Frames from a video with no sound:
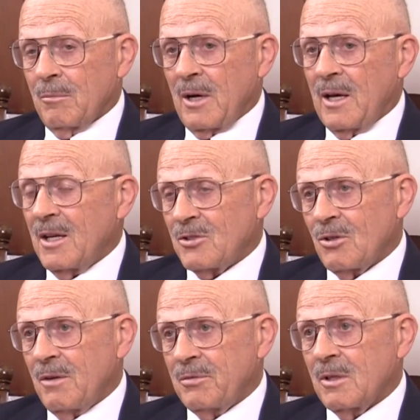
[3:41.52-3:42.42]
my hat's
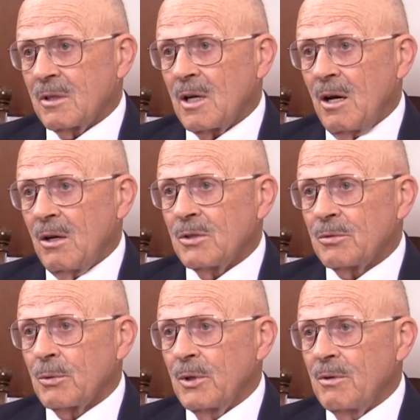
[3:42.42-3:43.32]
off to the college
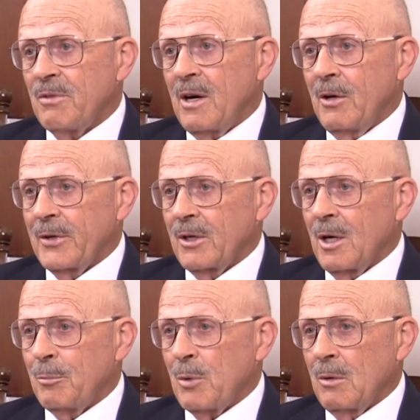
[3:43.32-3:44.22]
for really following
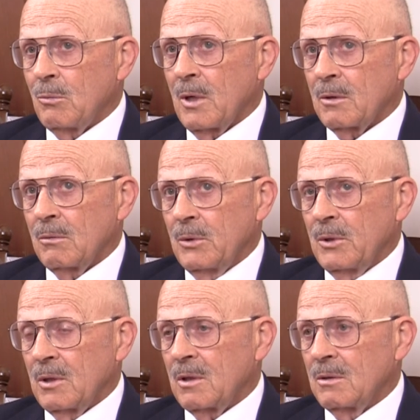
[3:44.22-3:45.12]
up on what
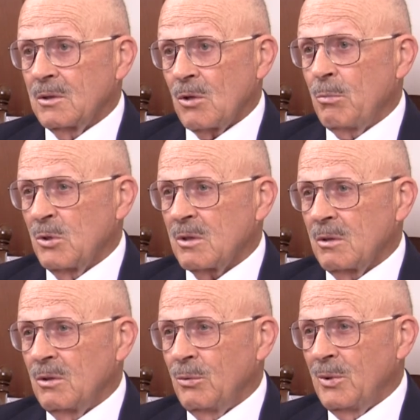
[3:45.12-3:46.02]
really is almost a
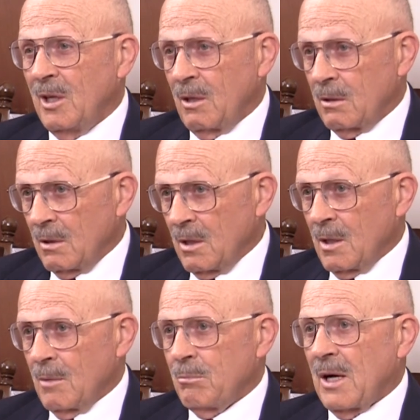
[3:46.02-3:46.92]
unique
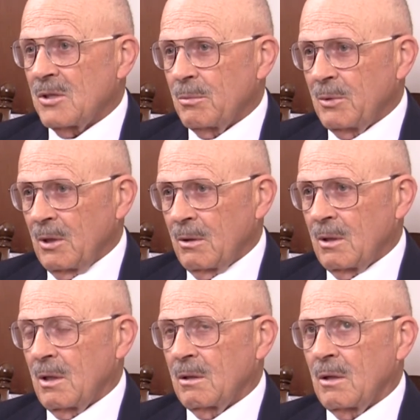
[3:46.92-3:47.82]

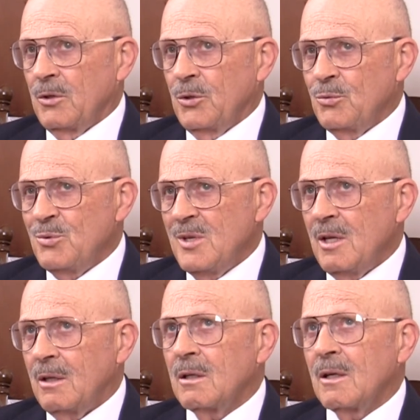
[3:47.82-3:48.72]
possibility, a, a
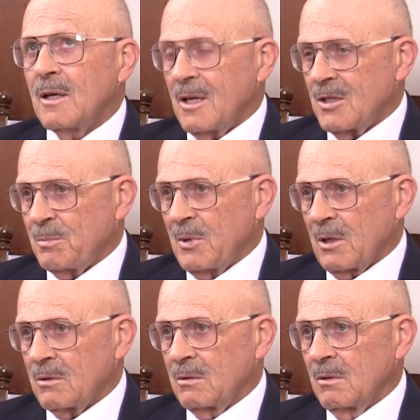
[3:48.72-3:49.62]
unique
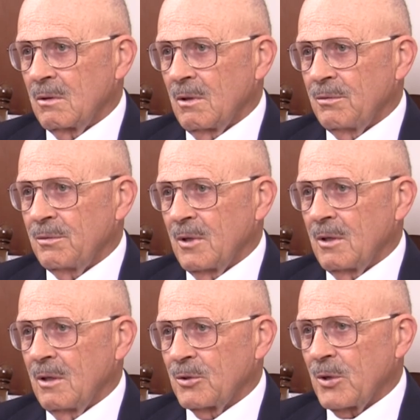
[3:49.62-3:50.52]
aspect of uh,
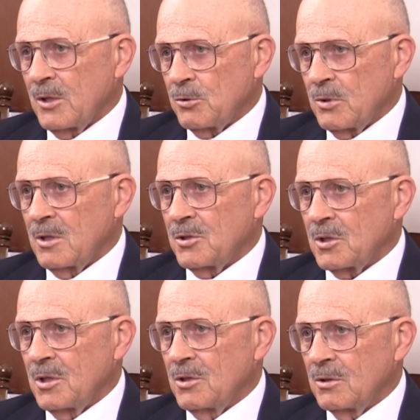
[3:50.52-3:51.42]
undergraduate
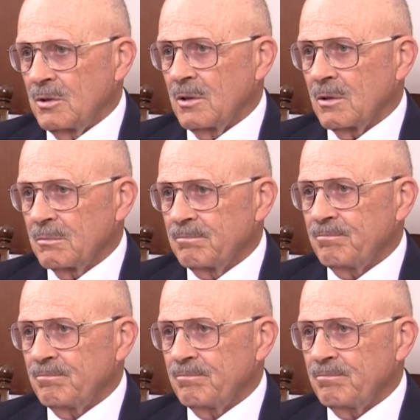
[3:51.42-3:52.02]
education here.